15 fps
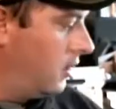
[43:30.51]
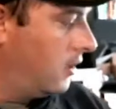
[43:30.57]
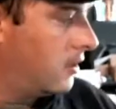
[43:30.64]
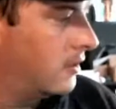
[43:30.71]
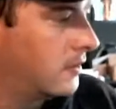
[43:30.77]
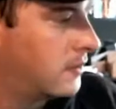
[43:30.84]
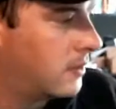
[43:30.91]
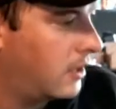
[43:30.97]

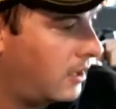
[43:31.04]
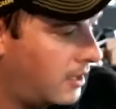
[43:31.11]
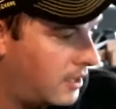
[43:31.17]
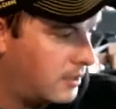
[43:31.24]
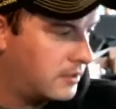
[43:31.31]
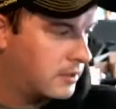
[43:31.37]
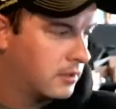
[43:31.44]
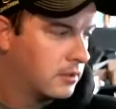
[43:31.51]
is
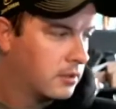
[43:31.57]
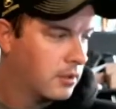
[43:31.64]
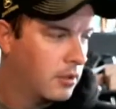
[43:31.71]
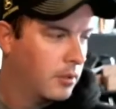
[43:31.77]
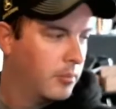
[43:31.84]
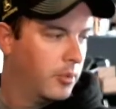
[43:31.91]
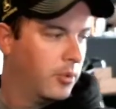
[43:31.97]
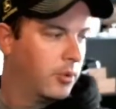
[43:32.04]
it.
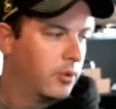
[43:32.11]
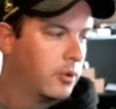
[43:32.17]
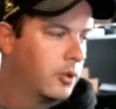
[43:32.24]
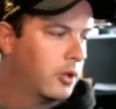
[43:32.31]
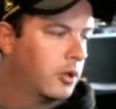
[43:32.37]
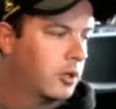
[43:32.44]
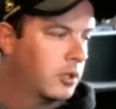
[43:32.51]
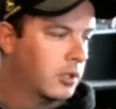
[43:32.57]
No
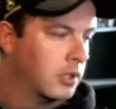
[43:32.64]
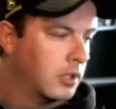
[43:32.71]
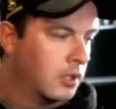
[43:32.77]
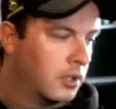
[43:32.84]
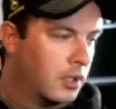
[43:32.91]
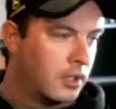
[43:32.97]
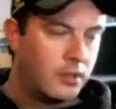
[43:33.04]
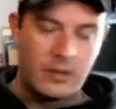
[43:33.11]
more,
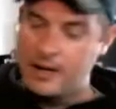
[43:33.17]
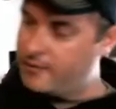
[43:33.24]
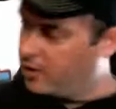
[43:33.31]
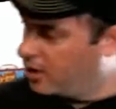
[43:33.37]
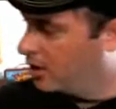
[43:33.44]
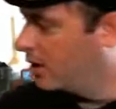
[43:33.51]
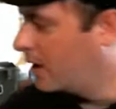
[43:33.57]
don't have any